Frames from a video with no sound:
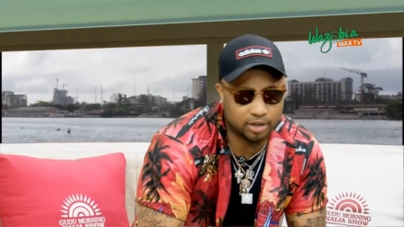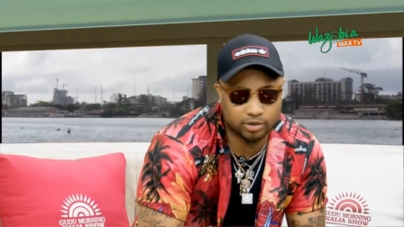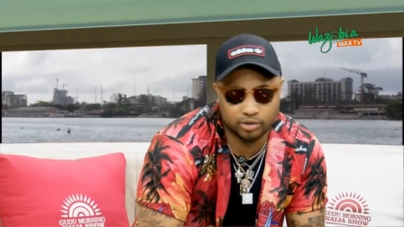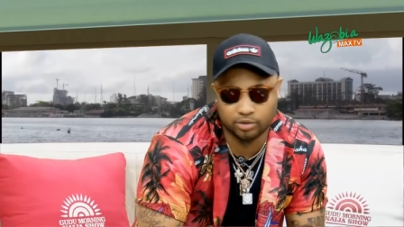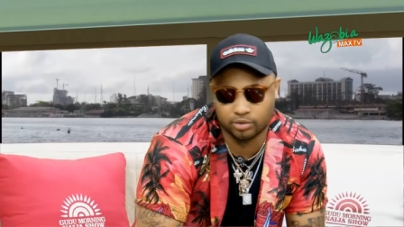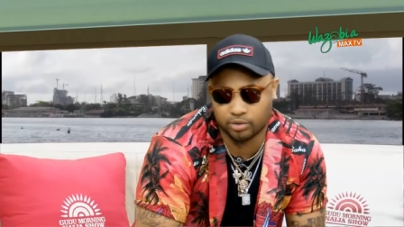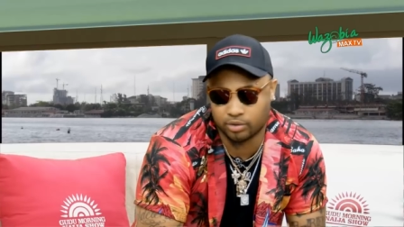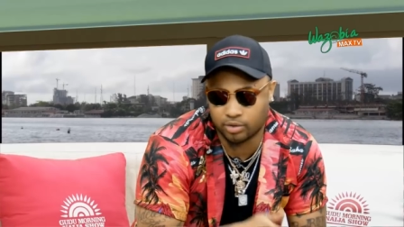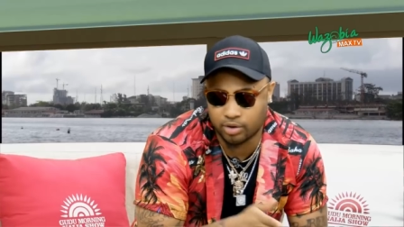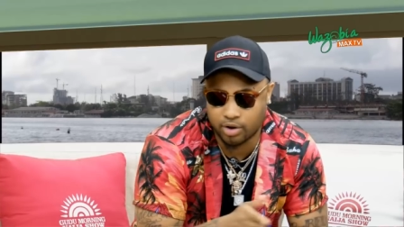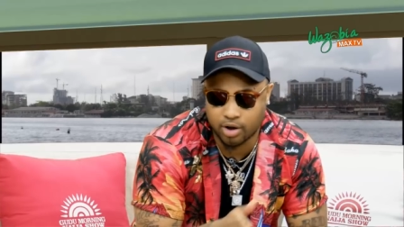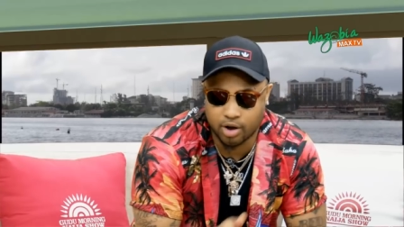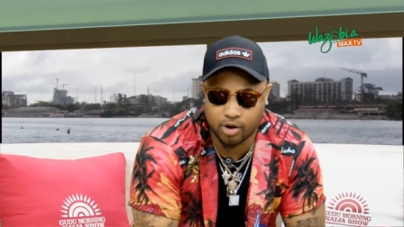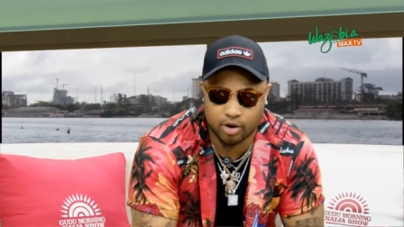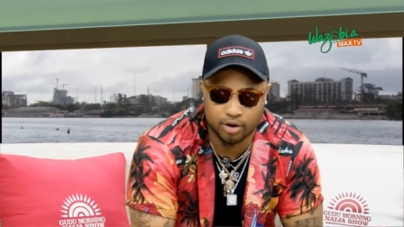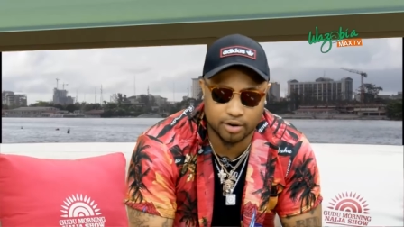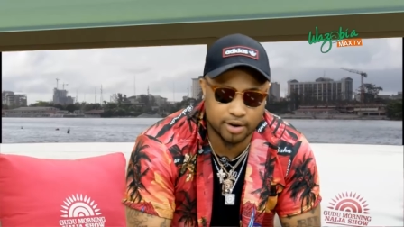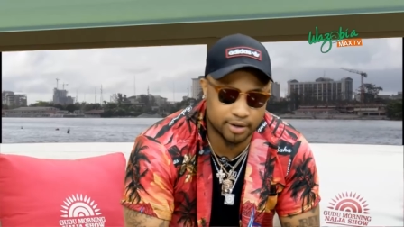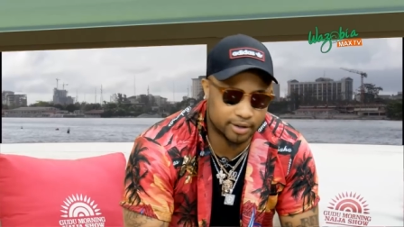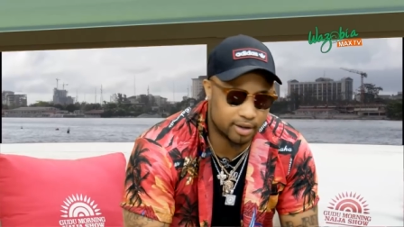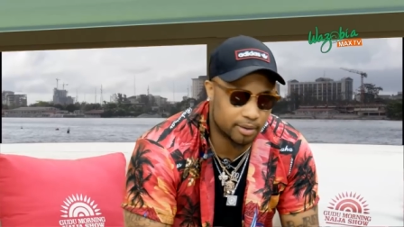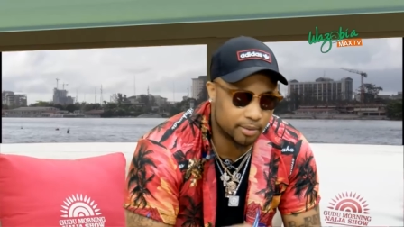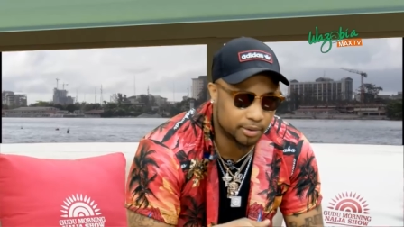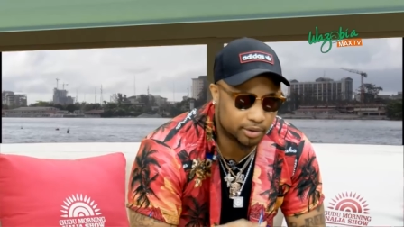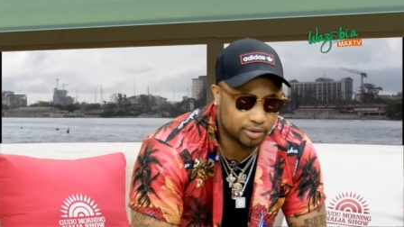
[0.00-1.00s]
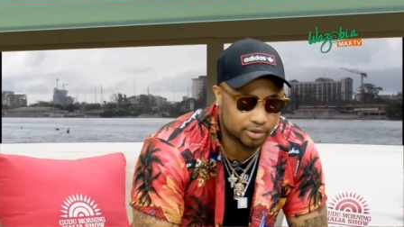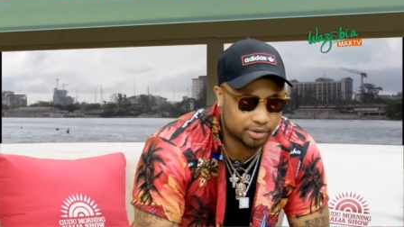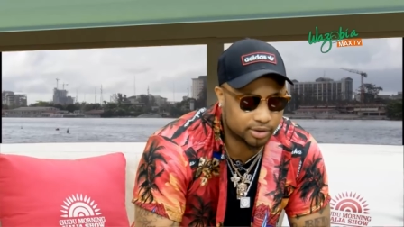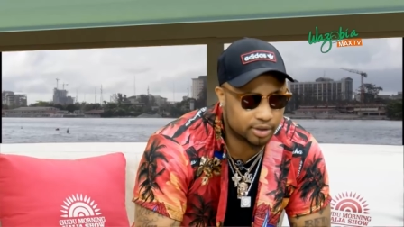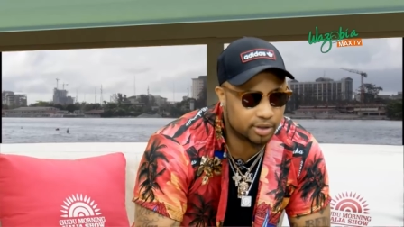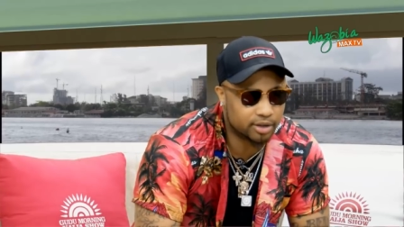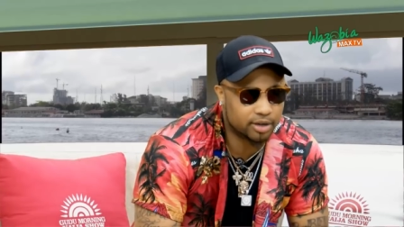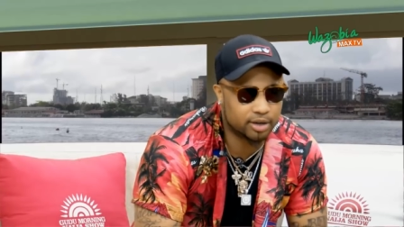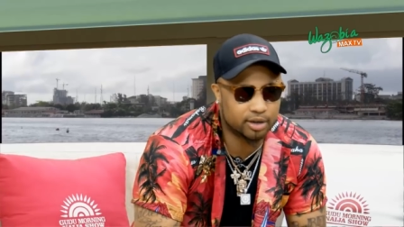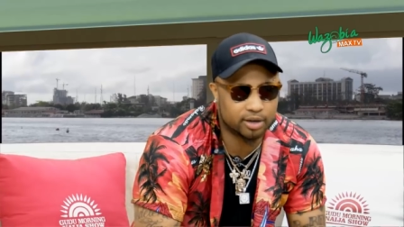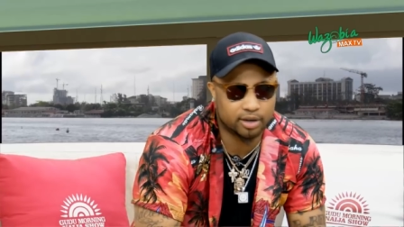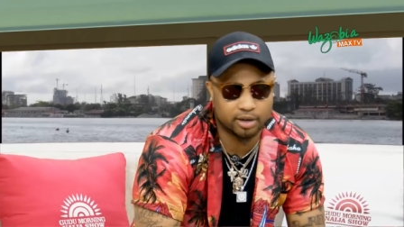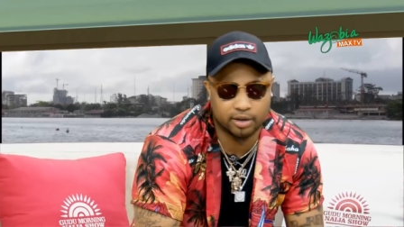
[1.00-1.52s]
So God connected me to
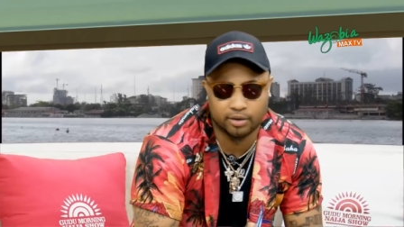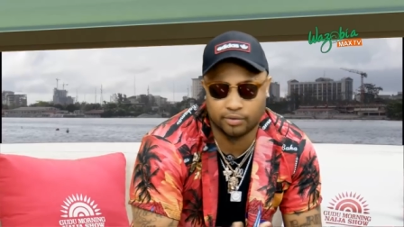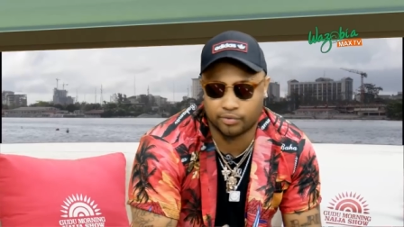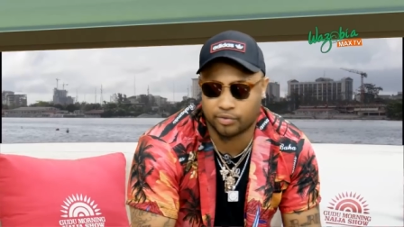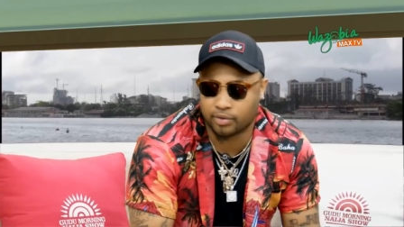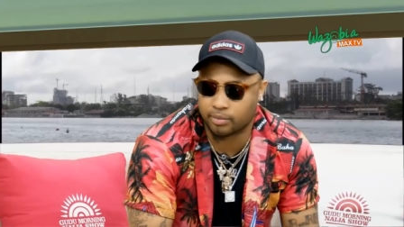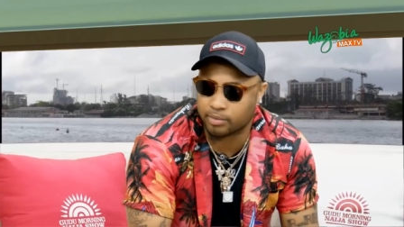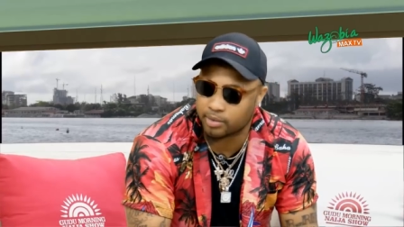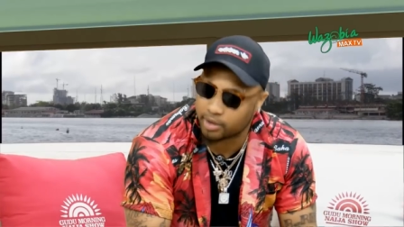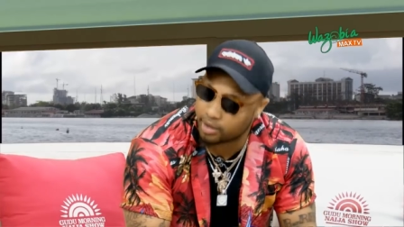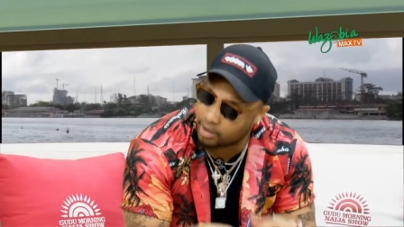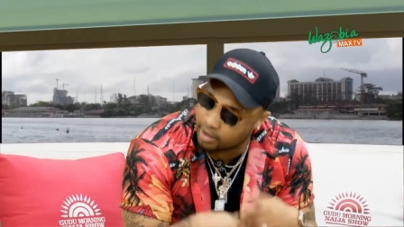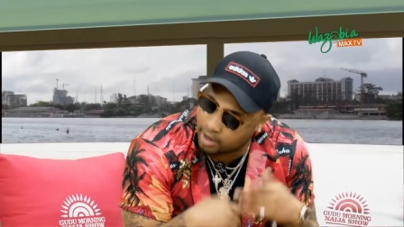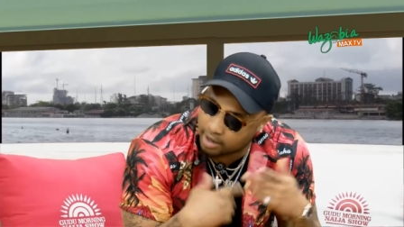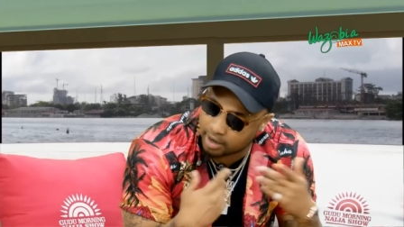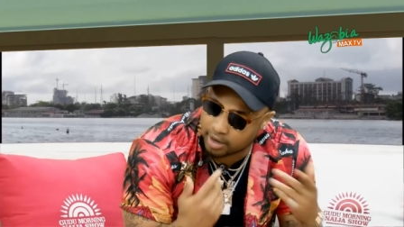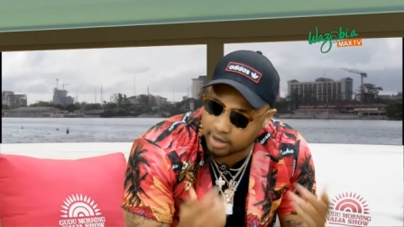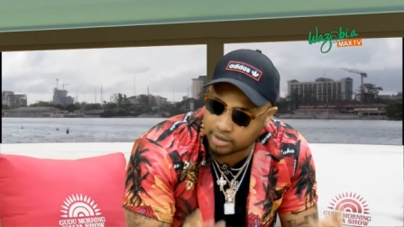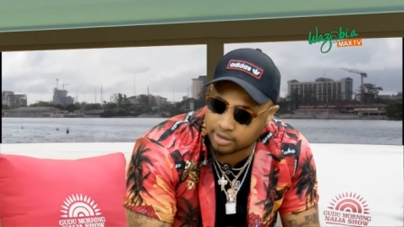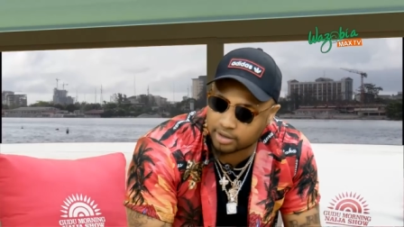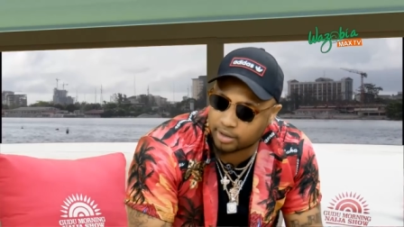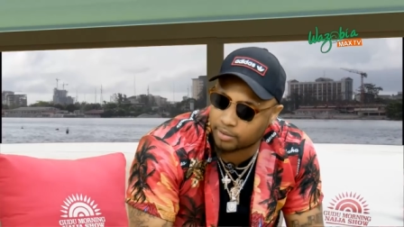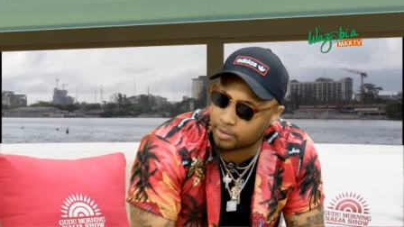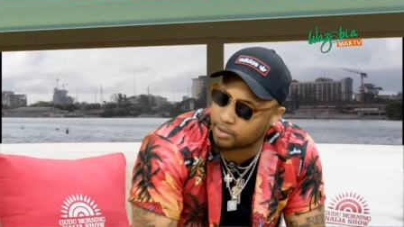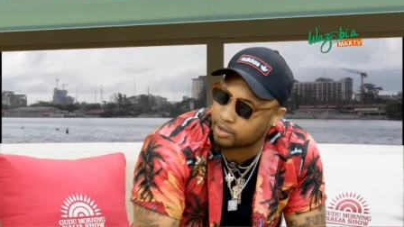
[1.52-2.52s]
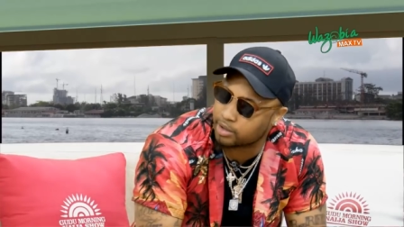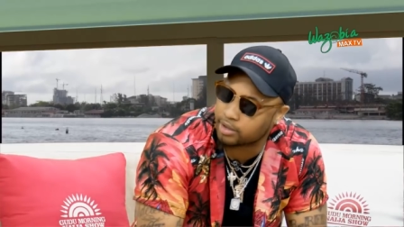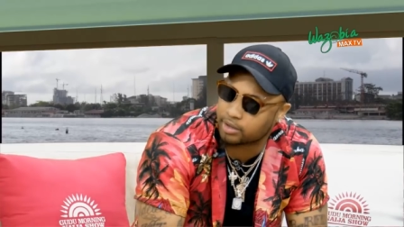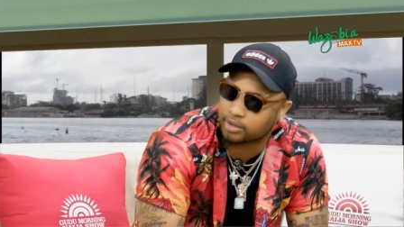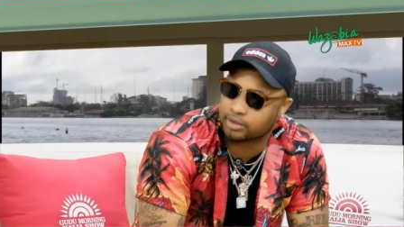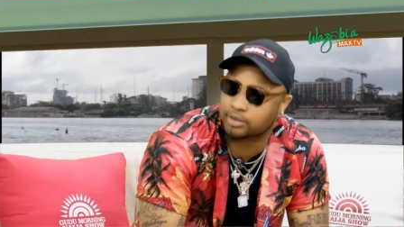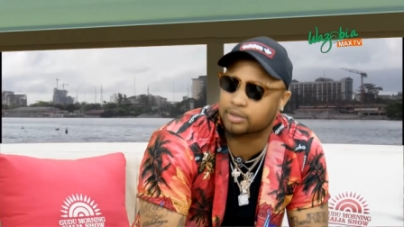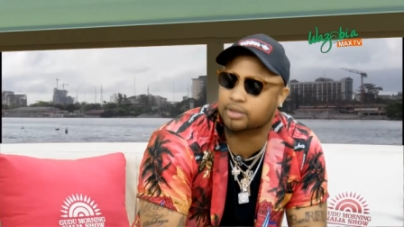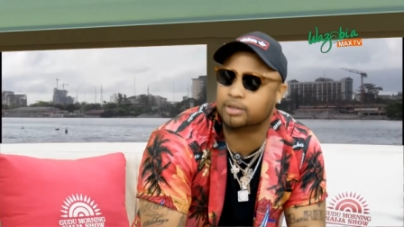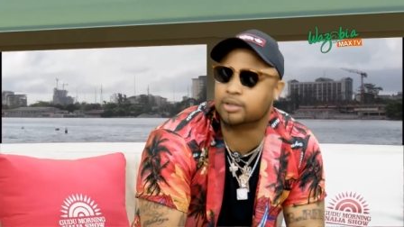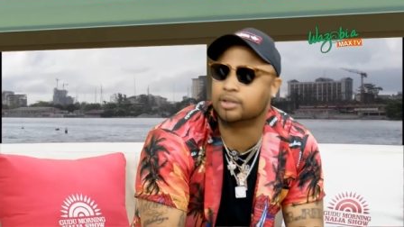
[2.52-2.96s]
singing, then from there, like I said, we don't.